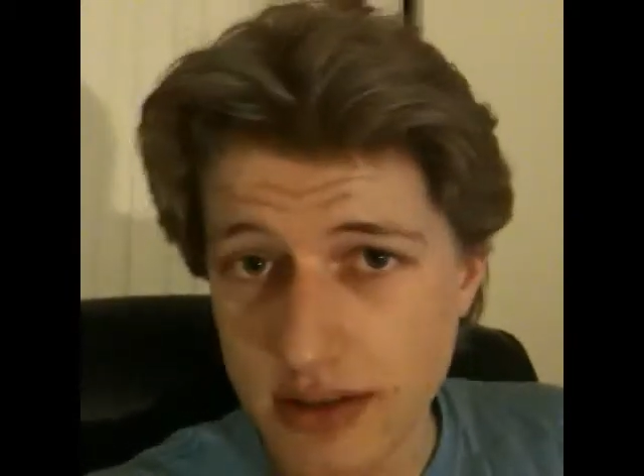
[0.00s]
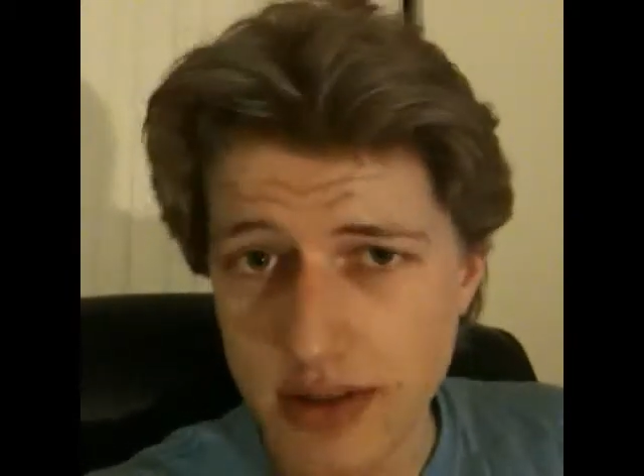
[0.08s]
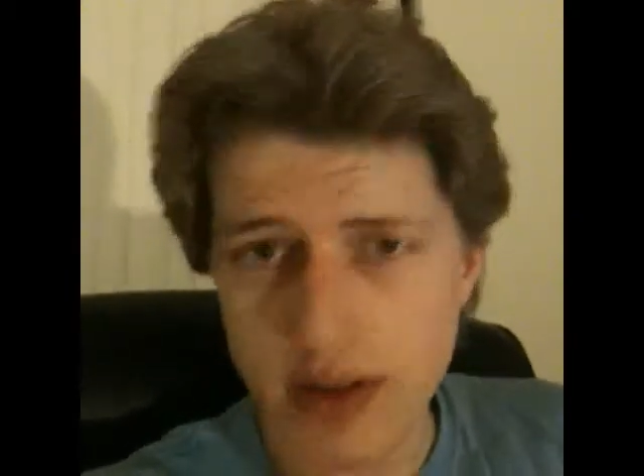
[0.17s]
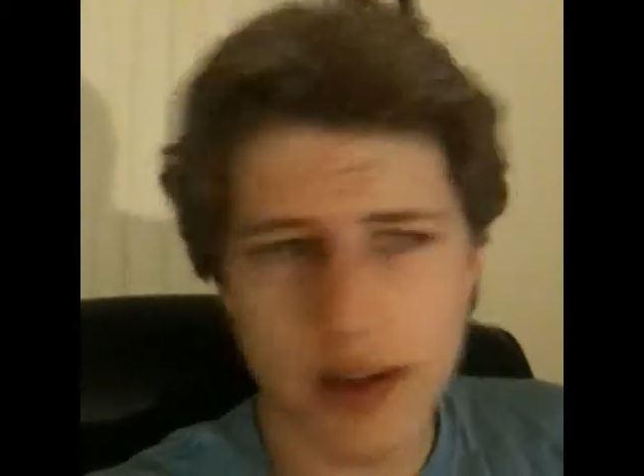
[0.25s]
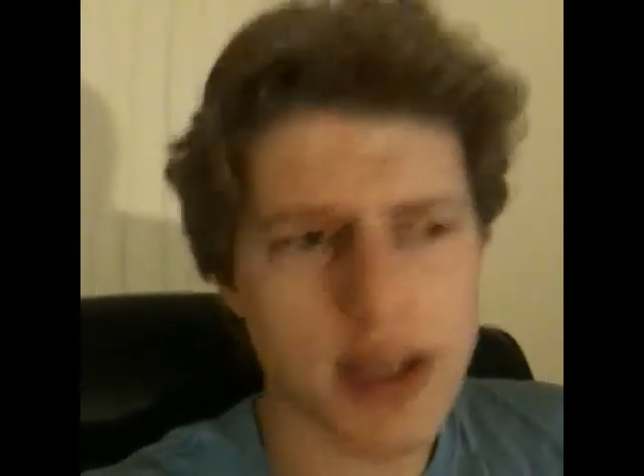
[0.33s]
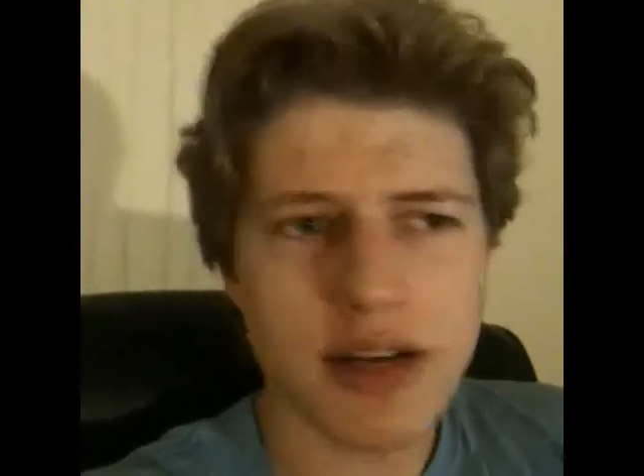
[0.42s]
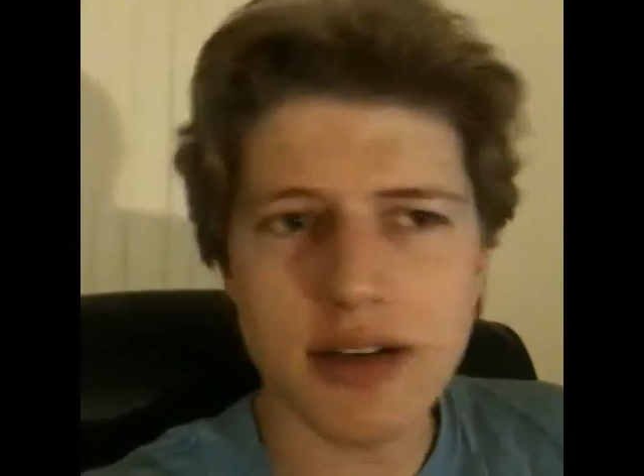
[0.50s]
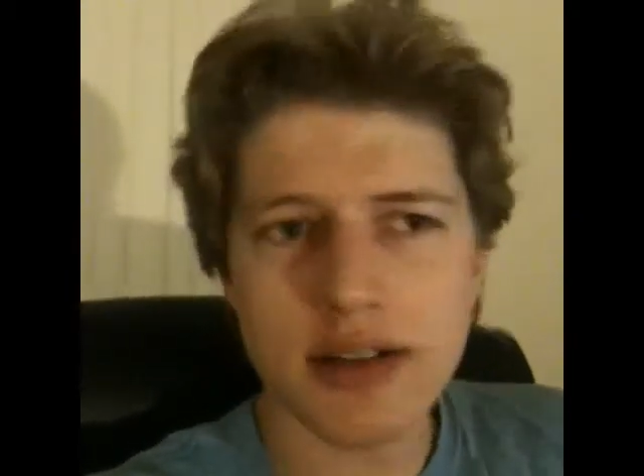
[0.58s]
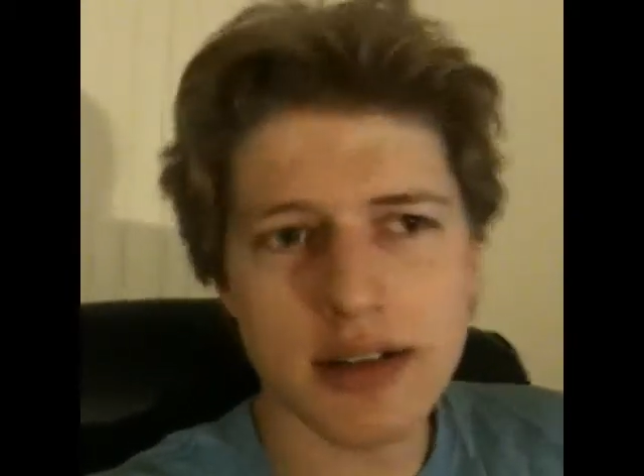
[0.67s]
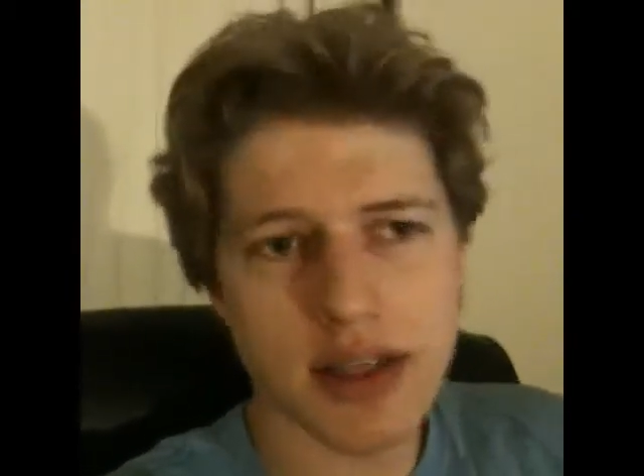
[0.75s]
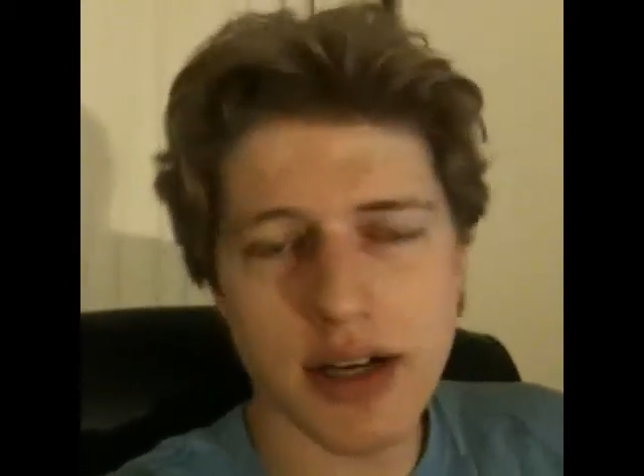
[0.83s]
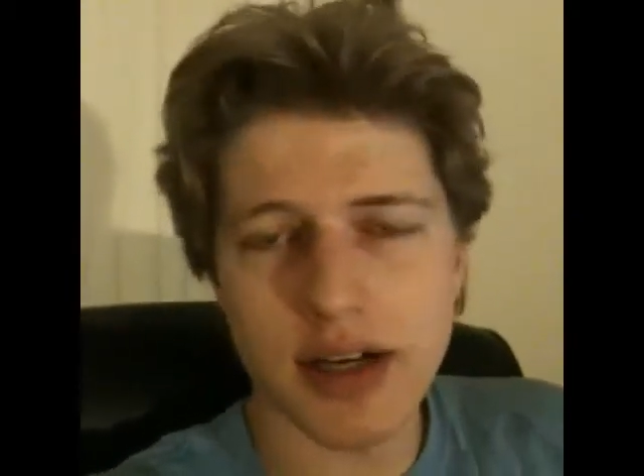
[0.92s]
So they're getting
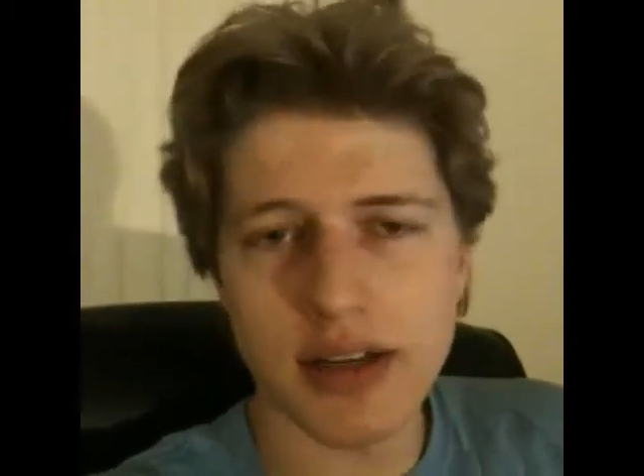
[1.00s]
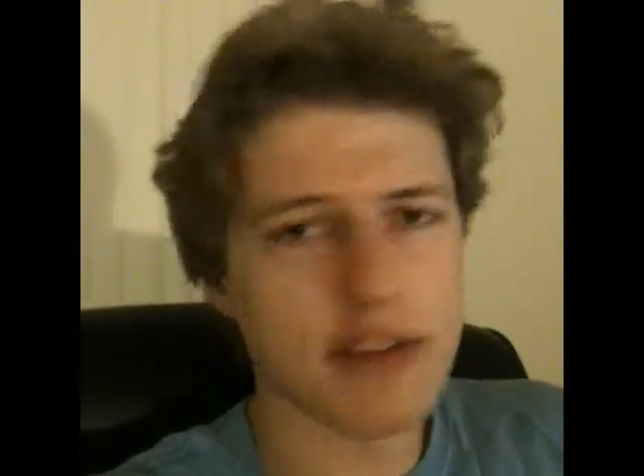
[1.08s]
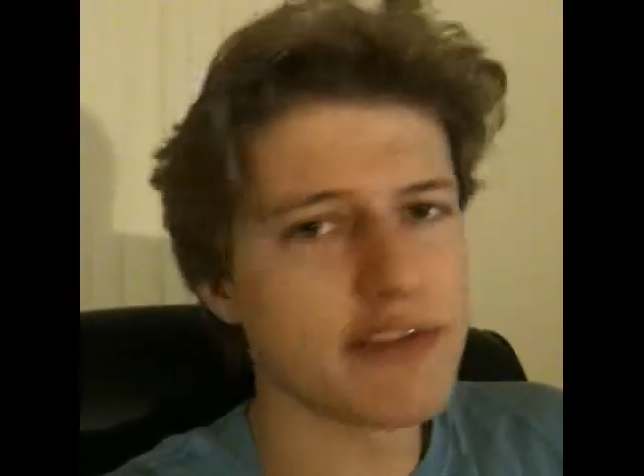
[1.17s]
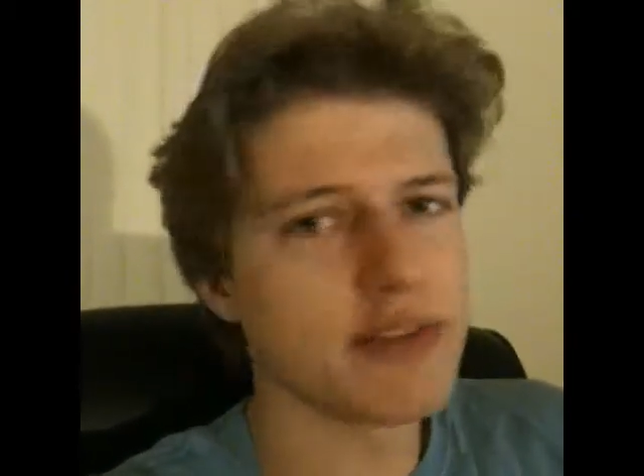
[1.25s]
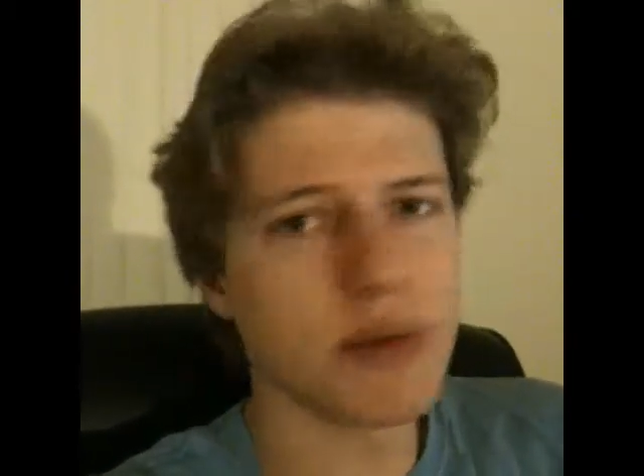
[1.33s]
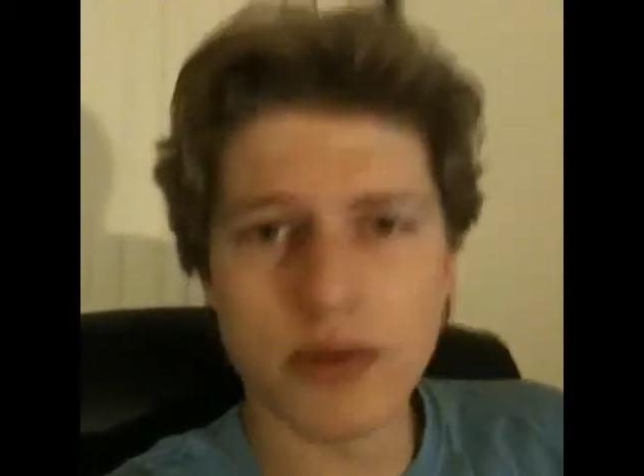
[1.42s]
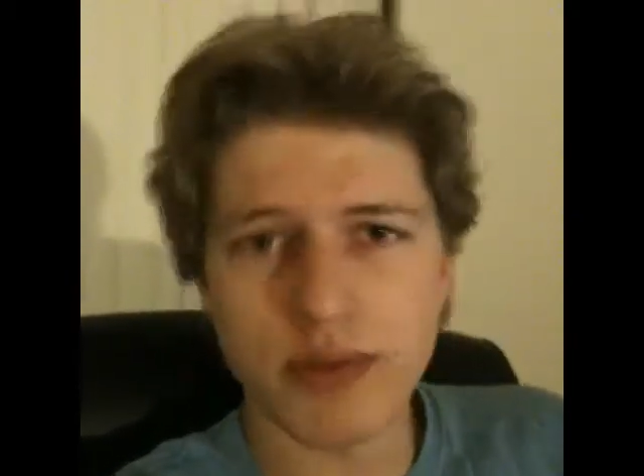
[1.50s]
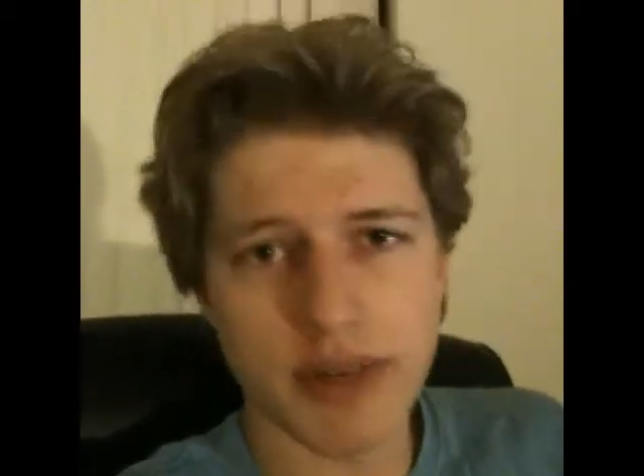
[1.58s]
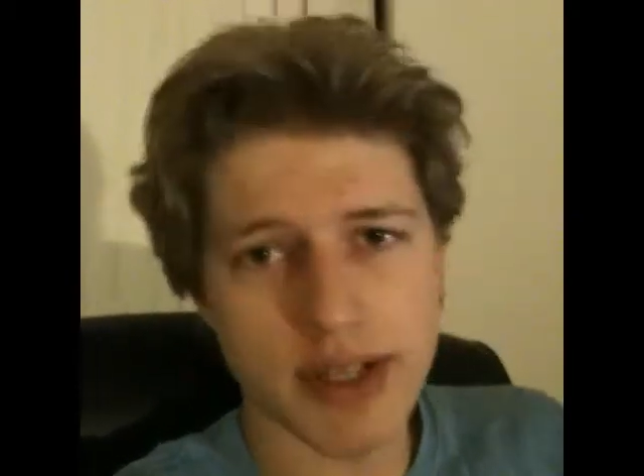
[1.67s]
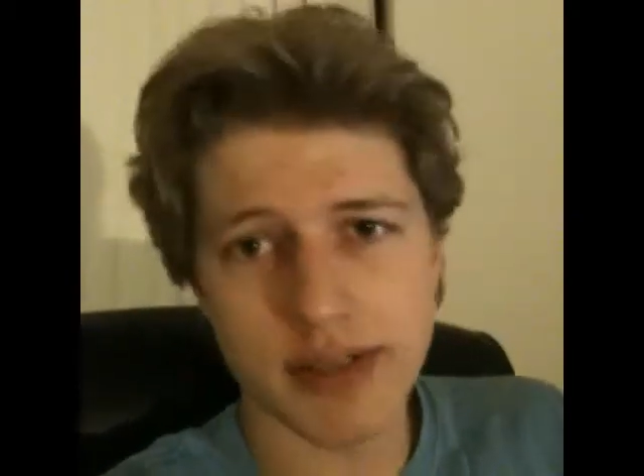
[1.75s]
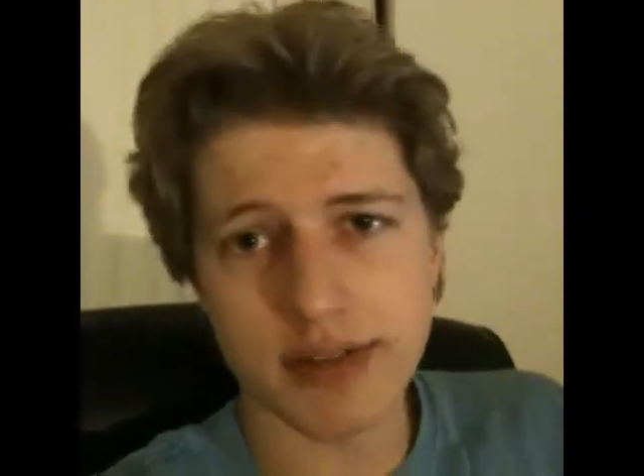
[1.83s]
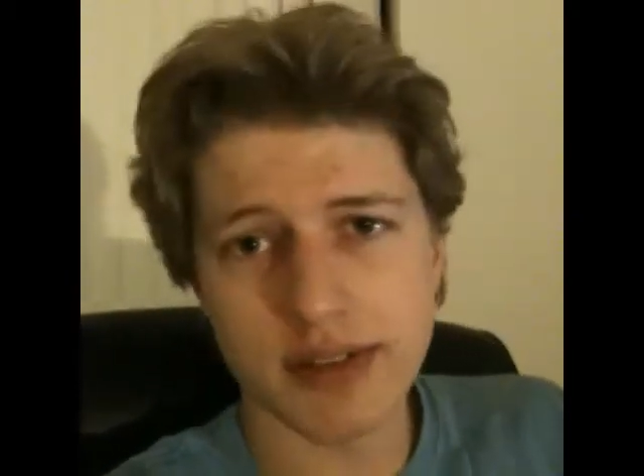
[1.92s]
online, they're fooling
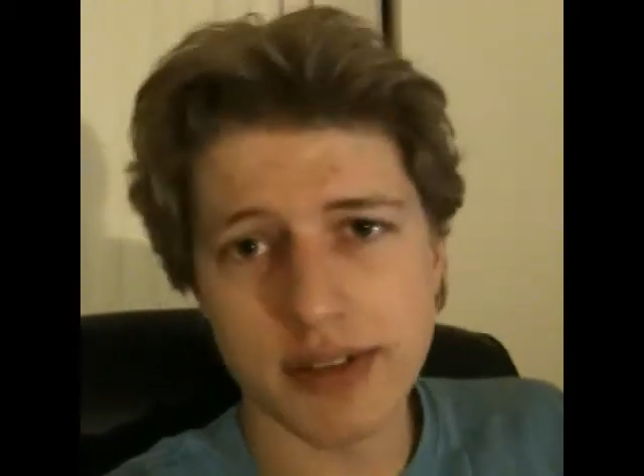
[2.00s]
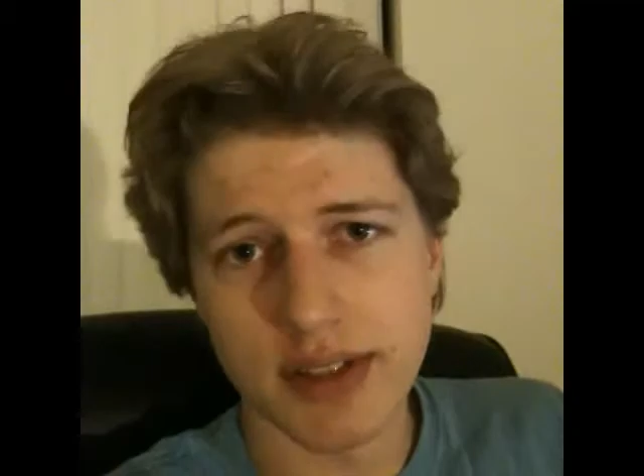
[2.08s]
around,